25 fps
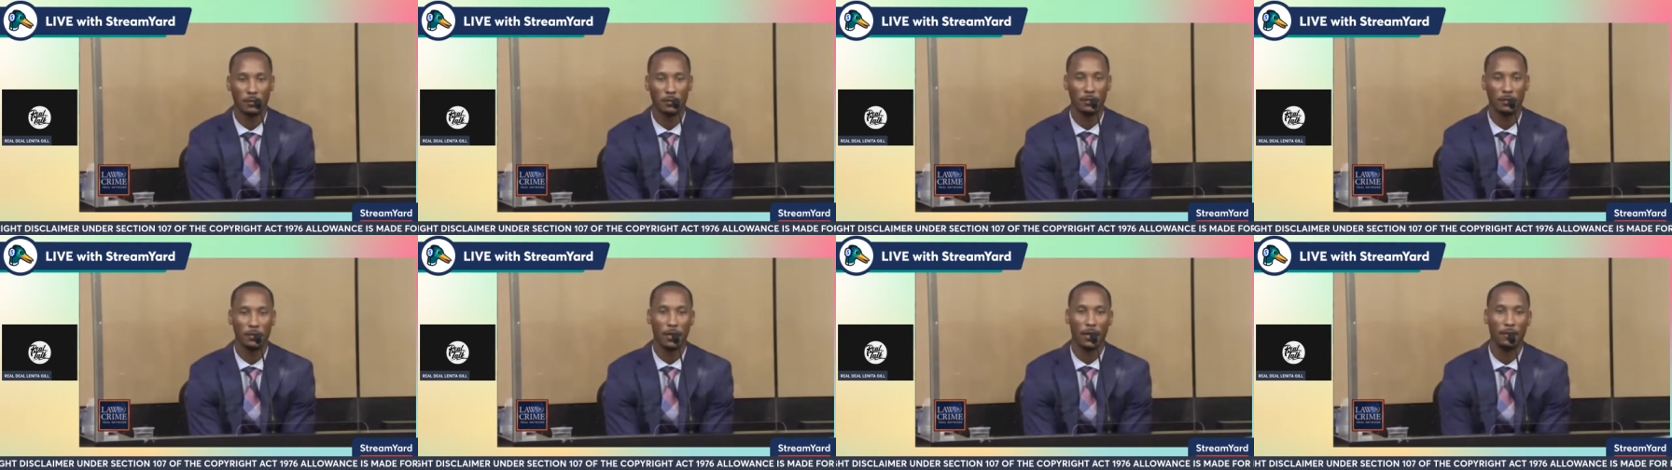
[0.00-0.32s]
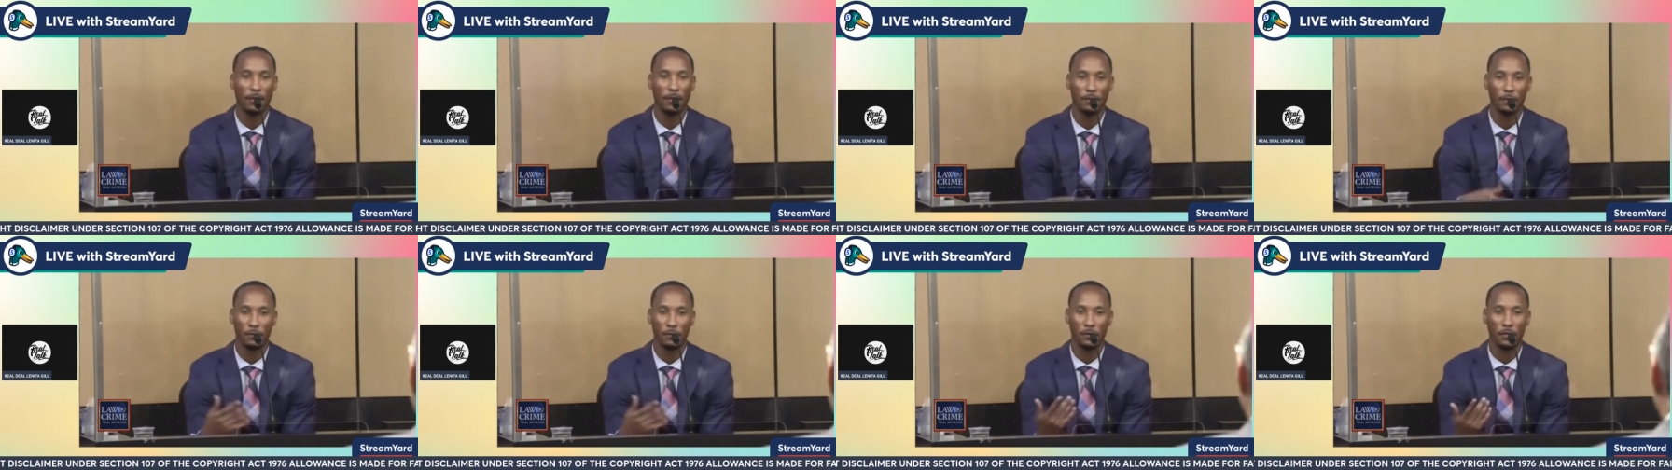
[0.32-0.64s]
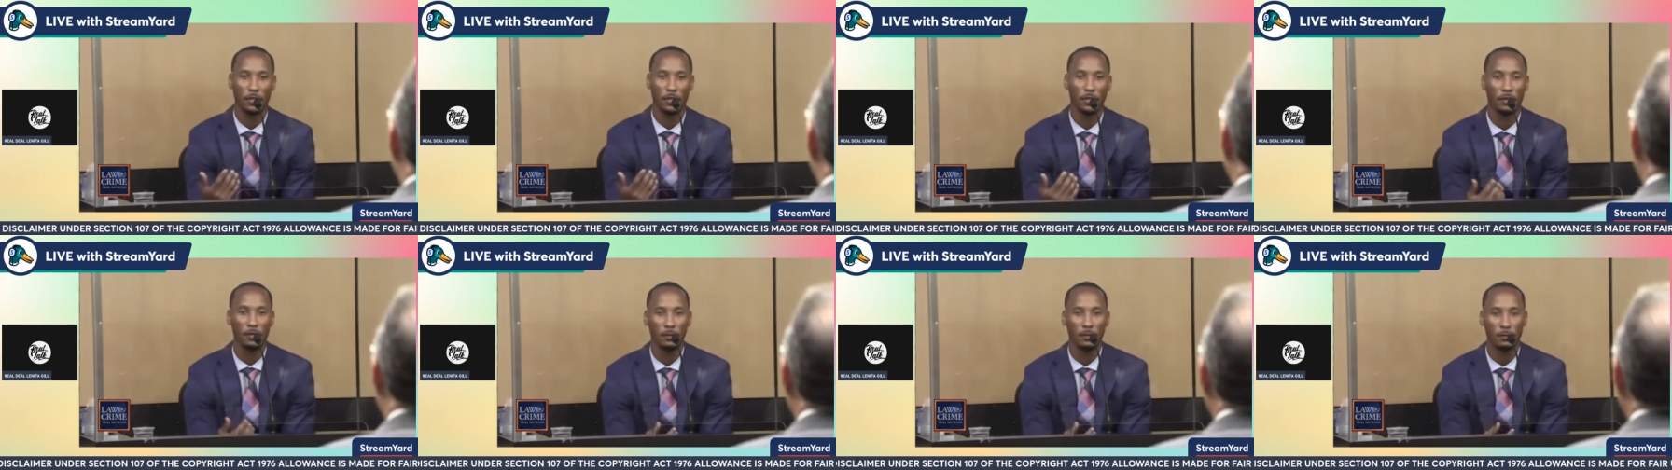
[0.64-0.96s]
iPhone set
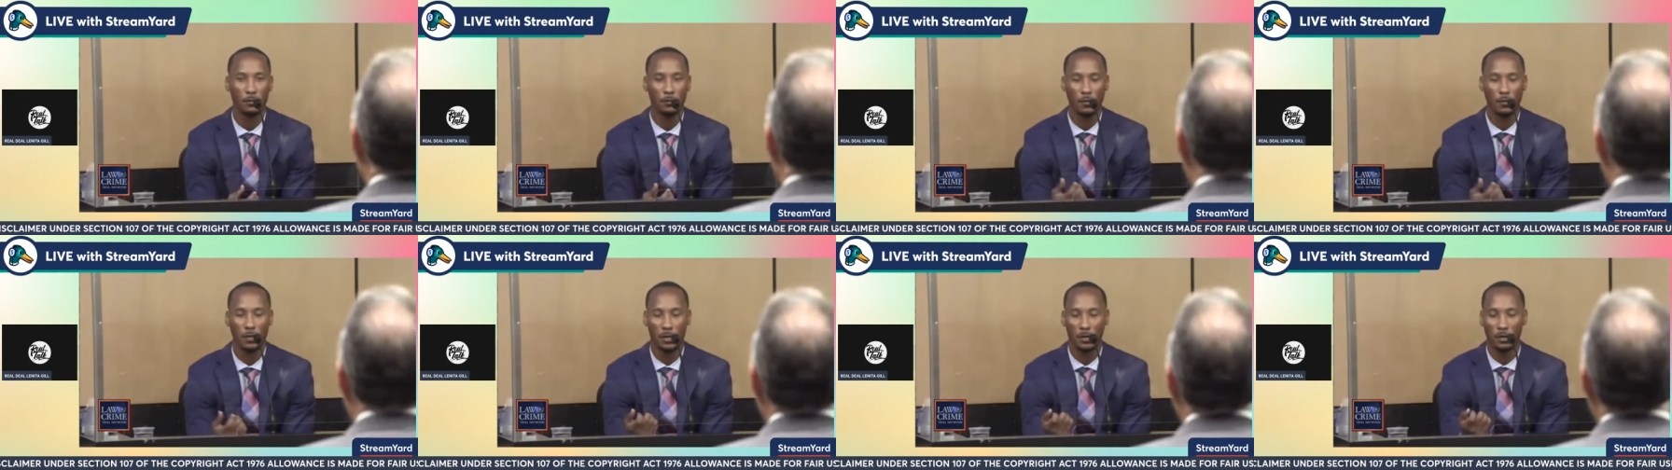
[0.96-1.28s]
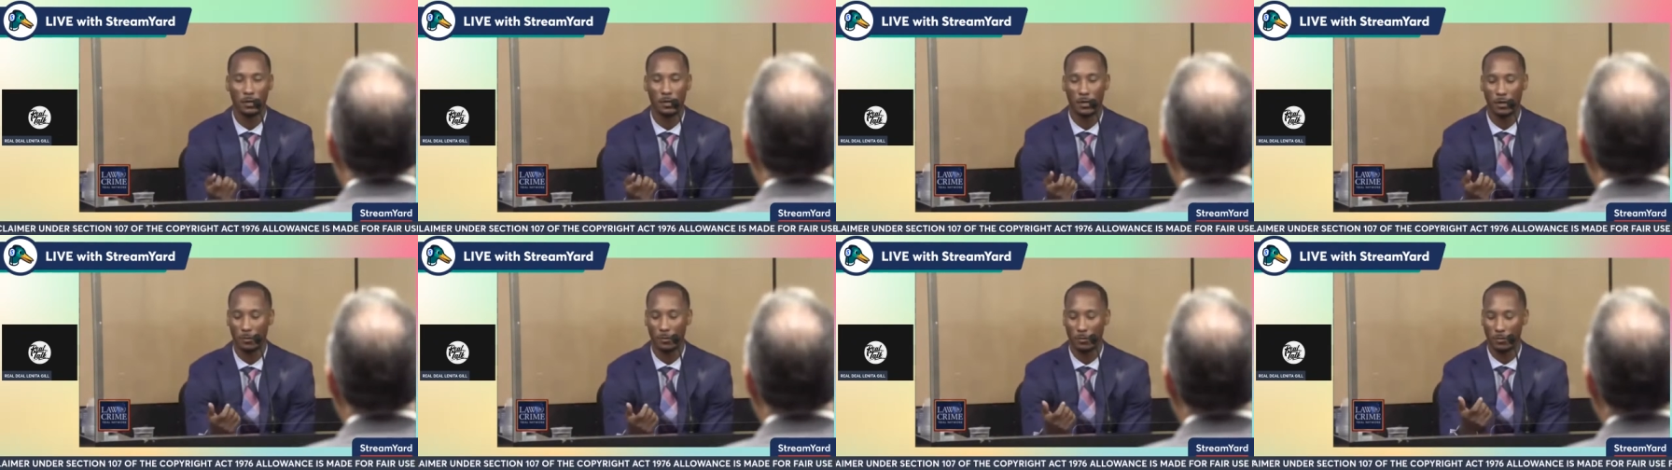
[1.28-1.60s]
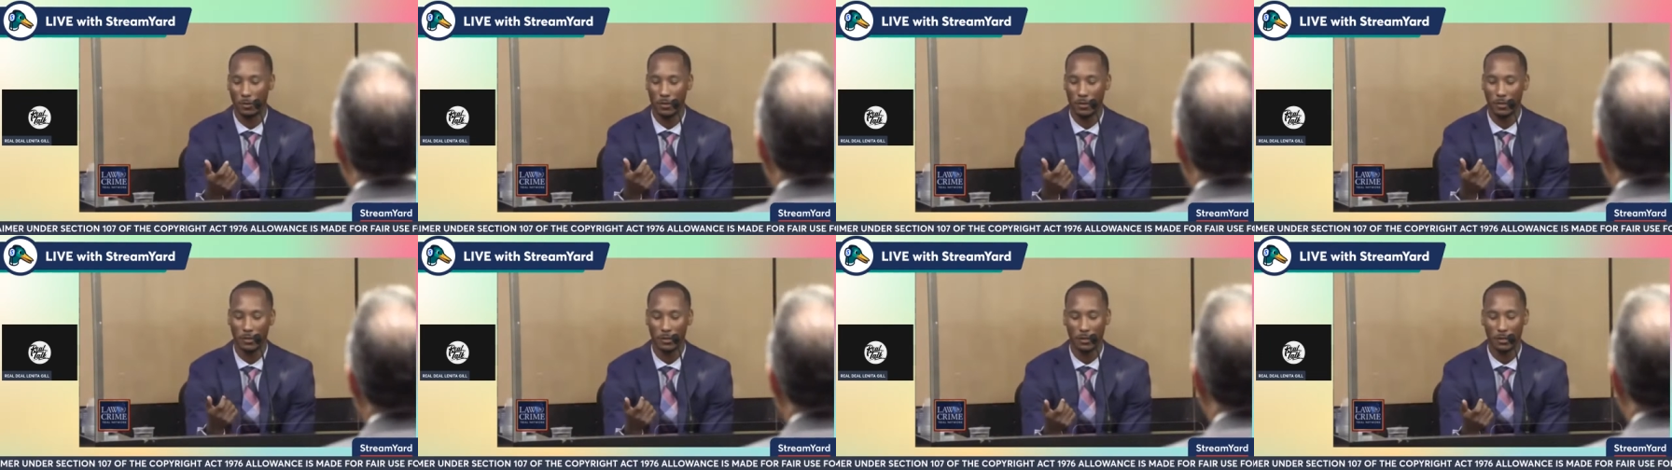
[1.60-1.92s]
up, you gotta like
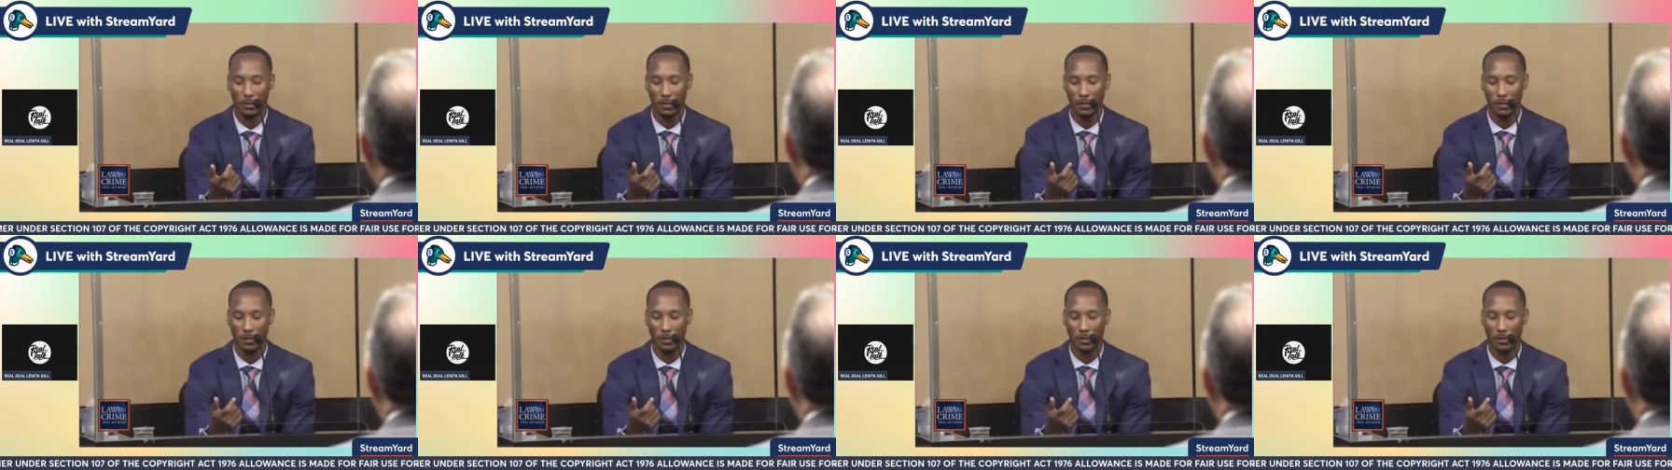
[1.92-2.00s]
press